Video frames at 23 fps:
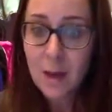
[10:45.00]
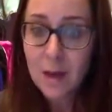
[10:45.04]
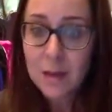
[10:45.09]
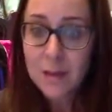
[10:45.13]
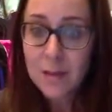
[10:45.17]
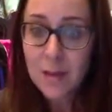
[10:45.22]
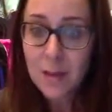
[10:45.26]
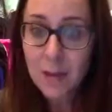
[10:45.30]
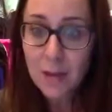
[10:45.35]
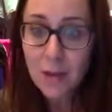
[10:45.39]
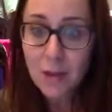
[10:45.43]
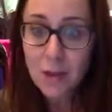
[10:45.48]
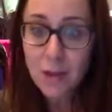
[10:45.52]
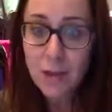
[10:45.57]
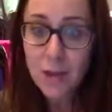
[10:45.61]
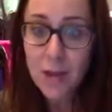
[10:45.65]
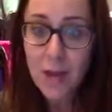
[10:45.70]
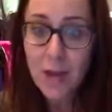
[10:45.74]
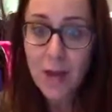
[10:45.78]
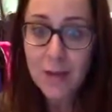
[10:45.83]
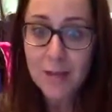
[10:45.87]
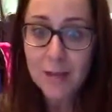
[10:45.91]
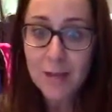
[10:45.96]
Tell her she
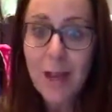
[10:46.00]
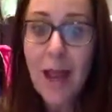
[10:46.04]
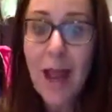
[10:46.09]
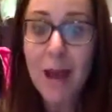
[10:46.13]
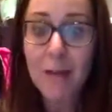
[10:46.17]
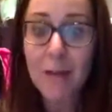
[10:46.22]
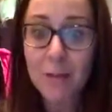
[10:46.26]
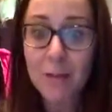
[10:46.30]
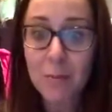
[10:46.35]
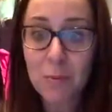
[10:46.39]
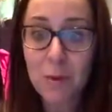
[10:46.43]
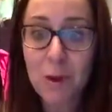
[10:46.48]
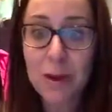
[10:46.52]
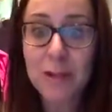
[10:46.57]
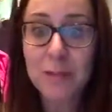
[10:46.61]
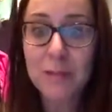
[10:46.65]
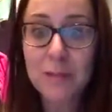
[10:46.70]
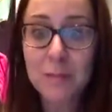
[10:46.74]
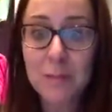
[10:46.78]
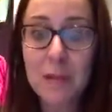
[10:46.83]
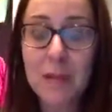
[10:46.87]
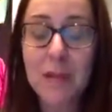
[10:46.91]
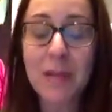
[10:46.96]
has half a brain
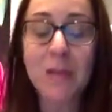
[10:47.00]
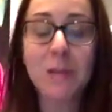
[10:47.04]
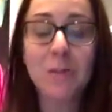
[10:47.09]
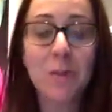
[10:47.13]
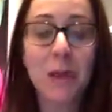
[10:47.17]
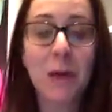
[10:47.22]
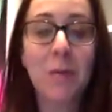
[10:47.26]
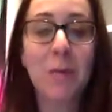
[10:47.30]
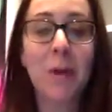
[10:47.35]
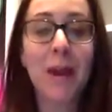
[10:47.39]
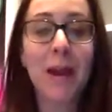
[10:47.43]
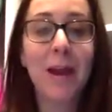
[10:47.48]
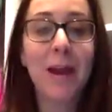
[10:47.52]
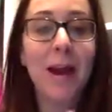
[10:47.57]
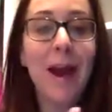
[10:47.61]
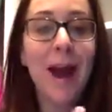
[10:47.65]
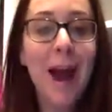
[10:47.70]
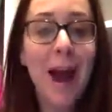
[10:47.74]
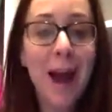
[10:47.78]
speaking to you that way.